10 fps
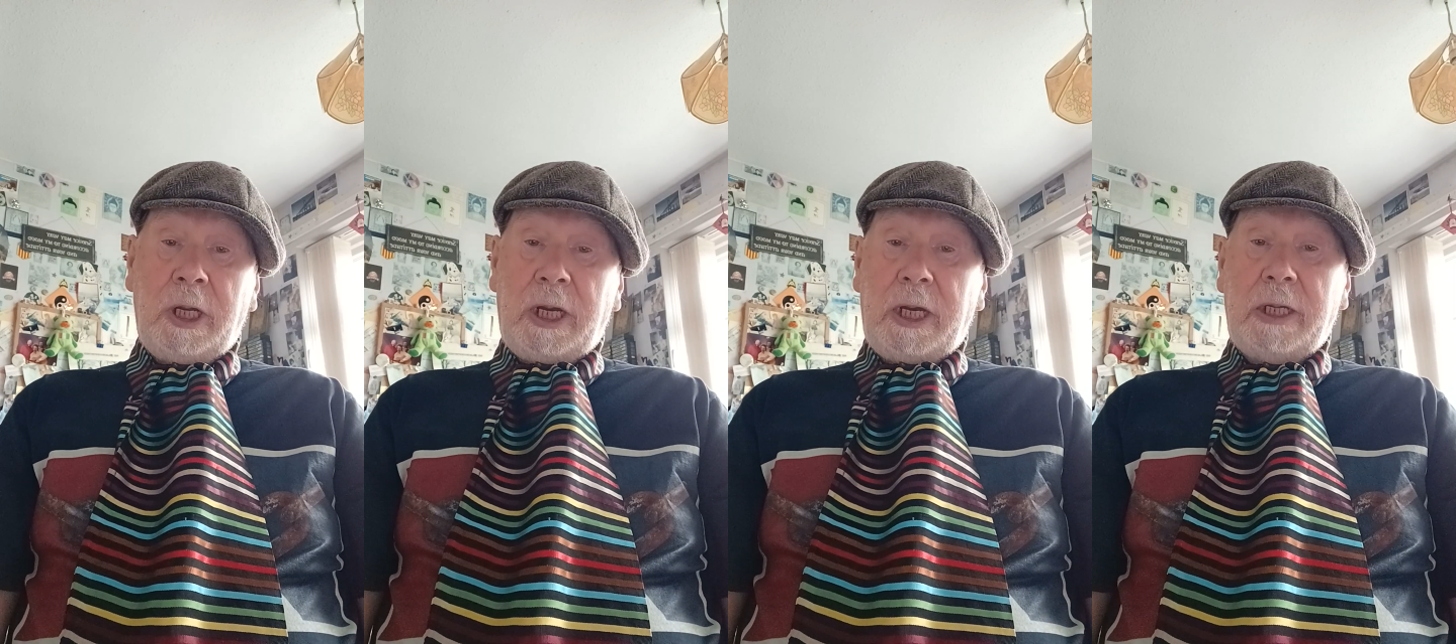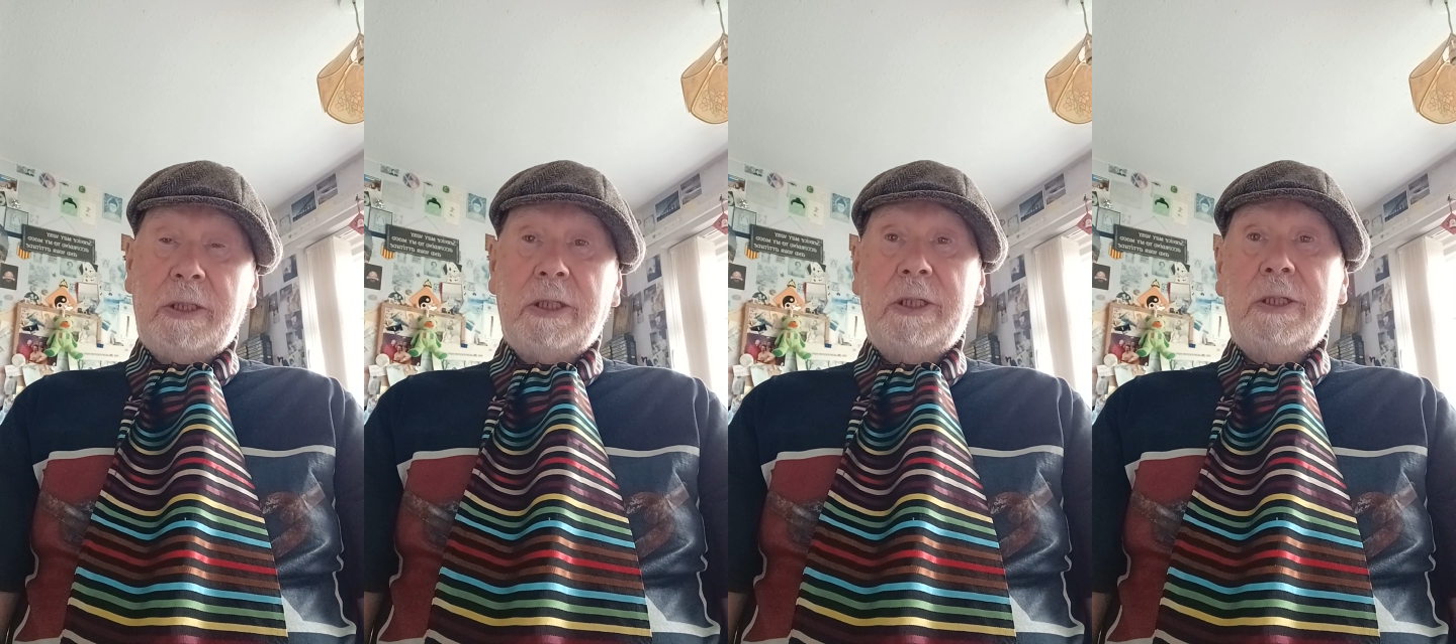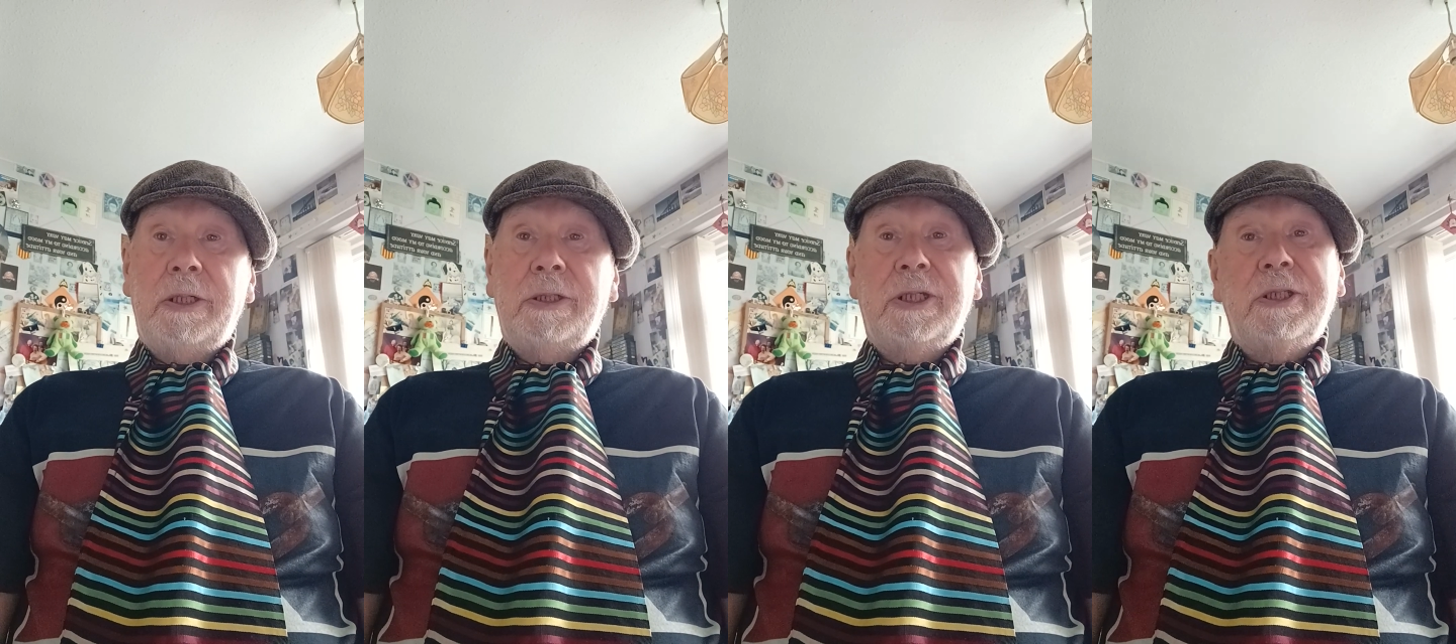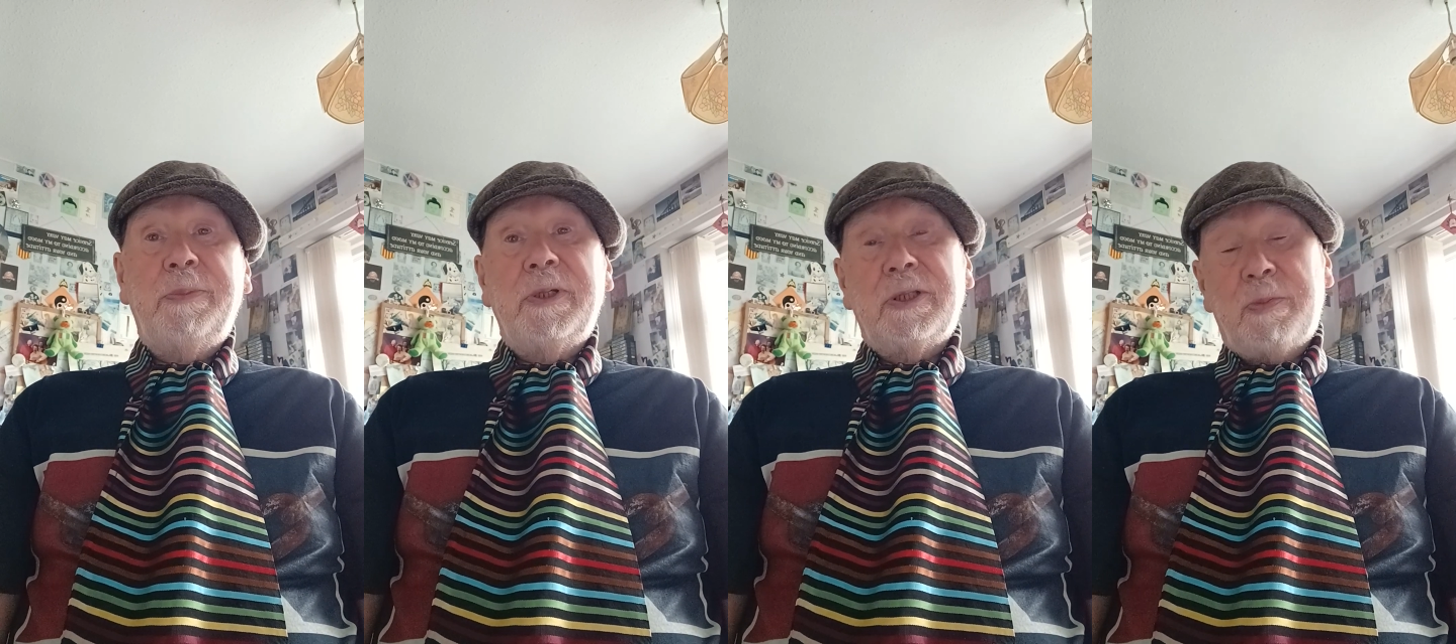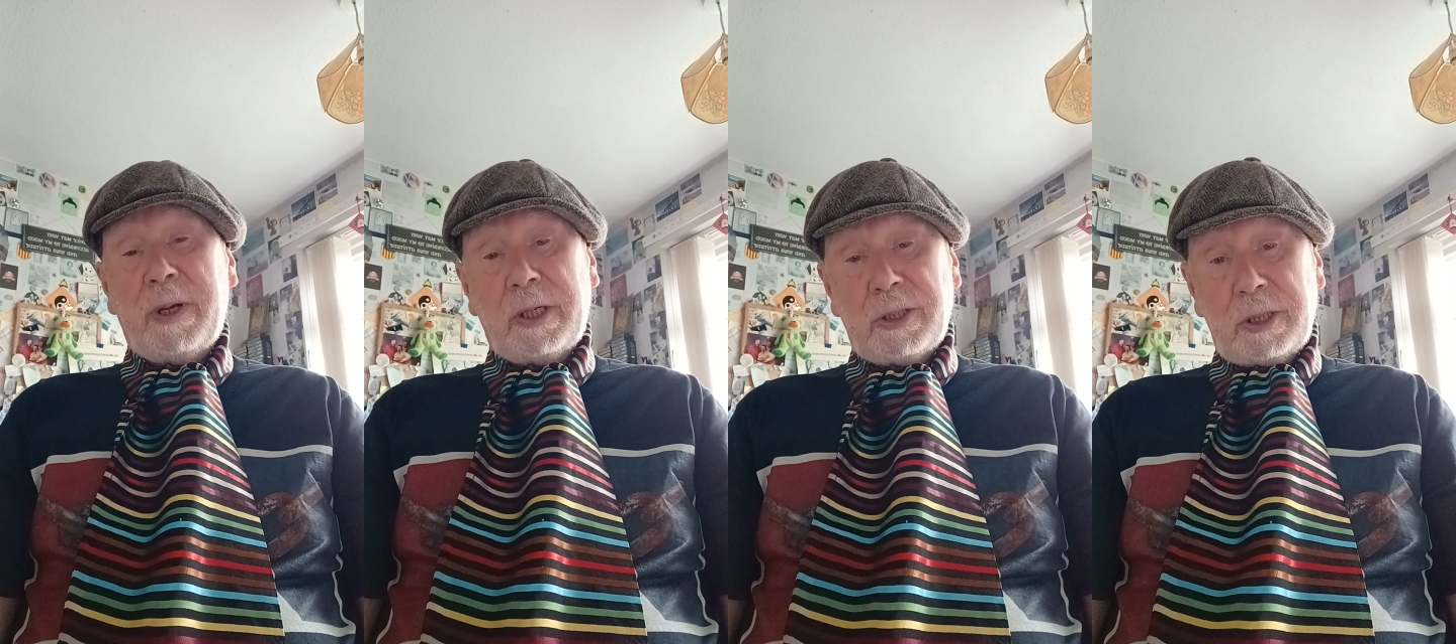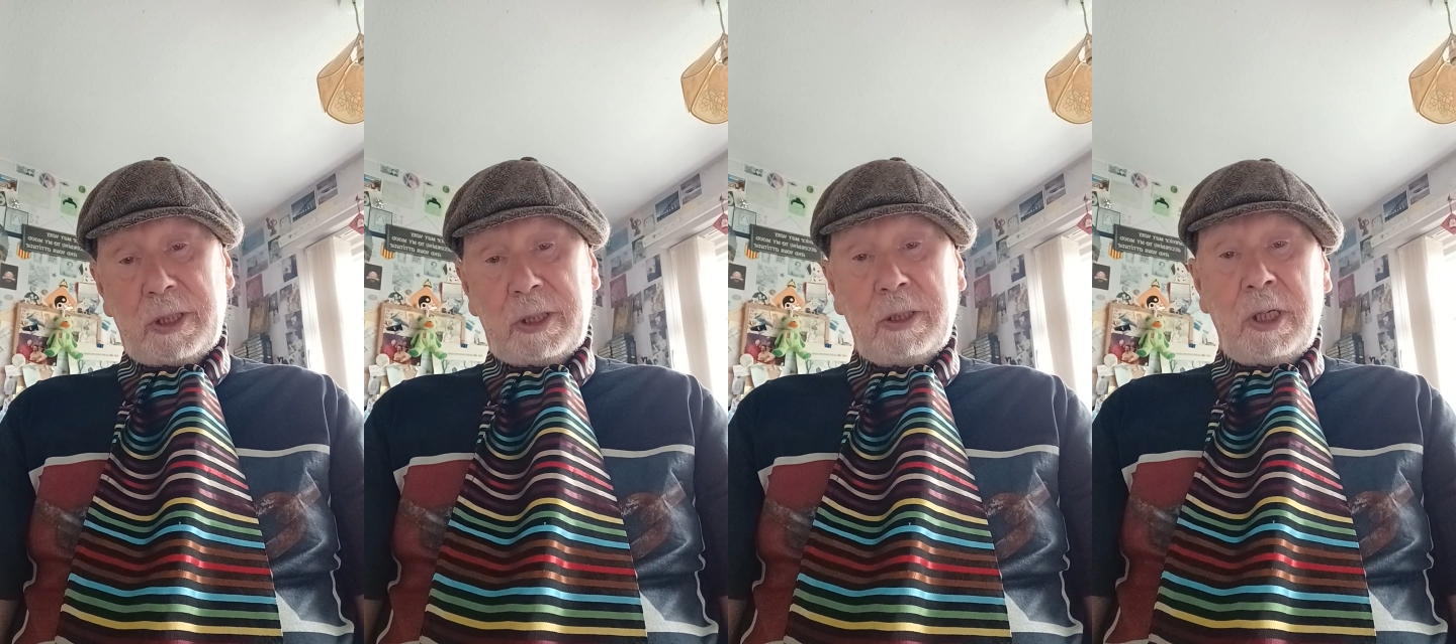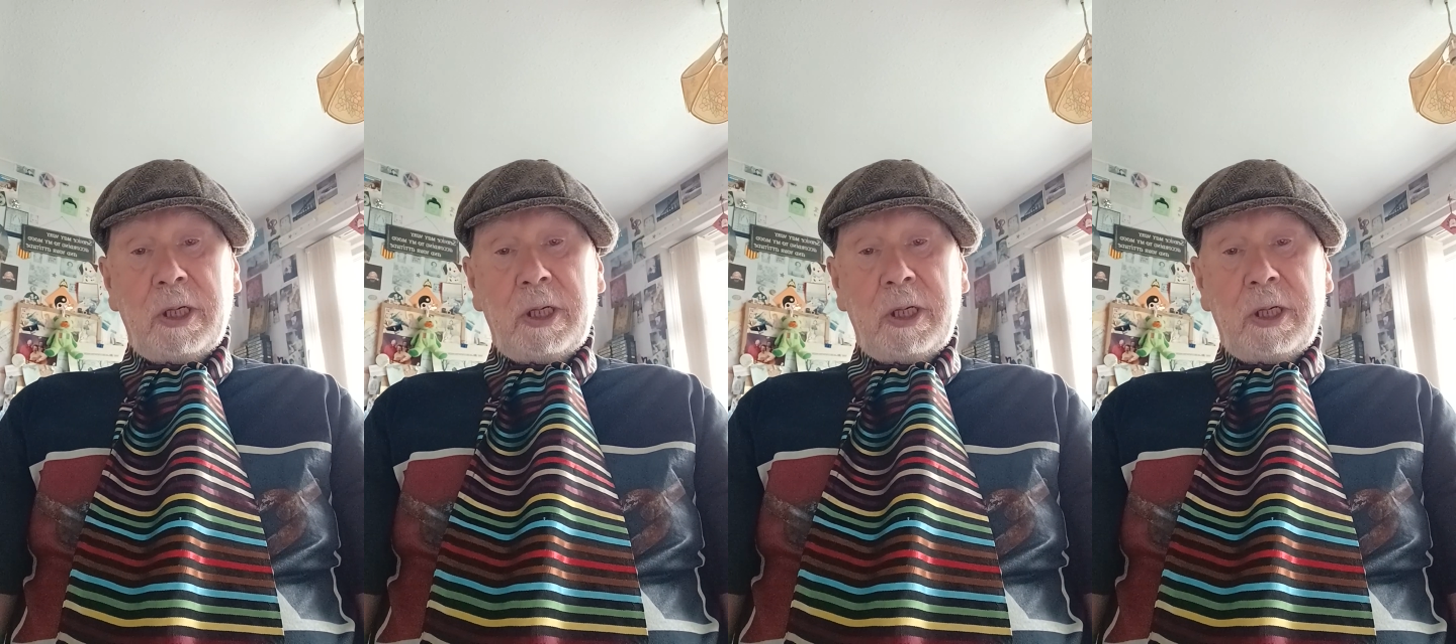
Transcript: and the Titty Bits magazine,